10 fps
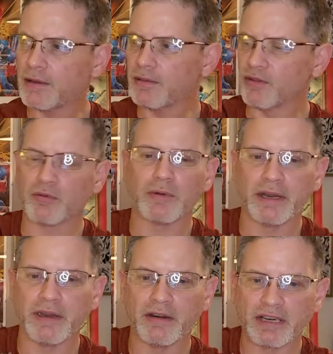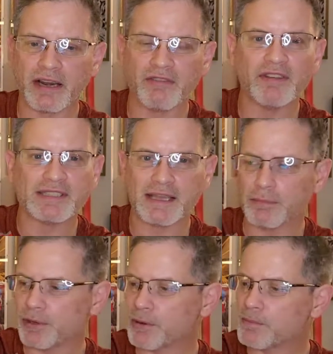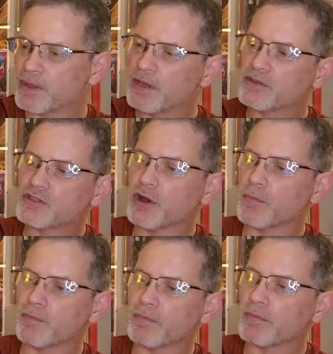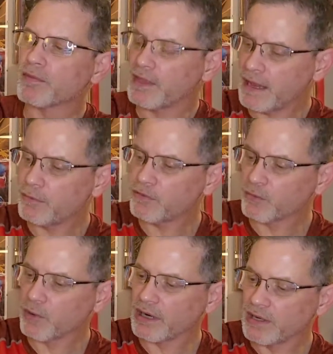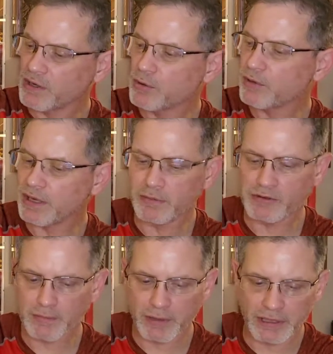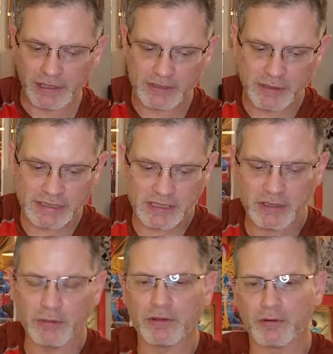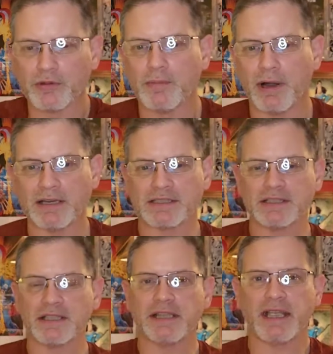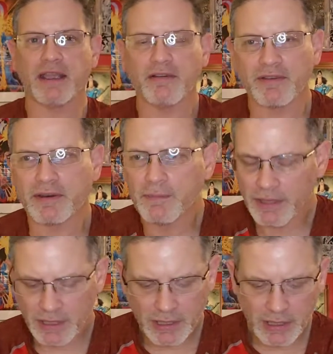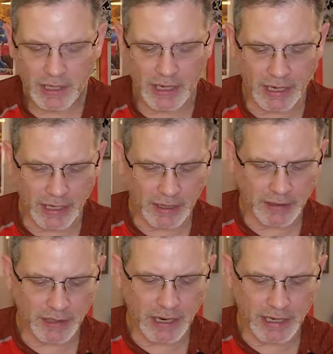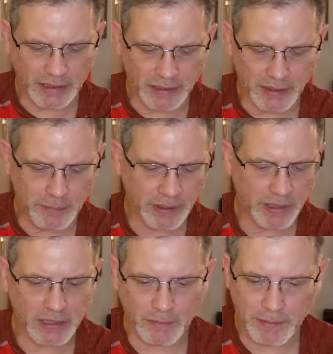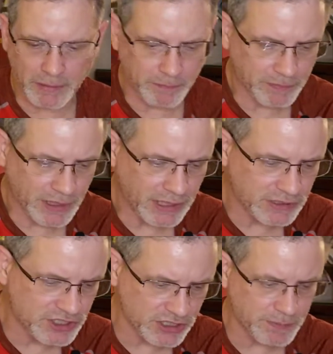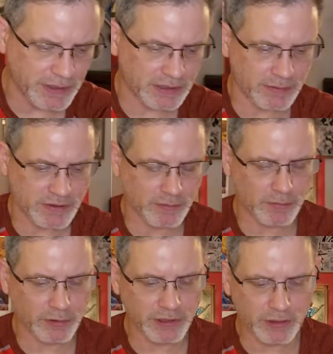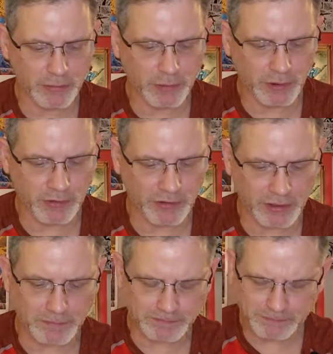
this one right here kind of fits that bill. So that was the one I knew that it was bringing. So I started going through the boxes that they have, and and I ended up picking up. He had just picked up some really good books, and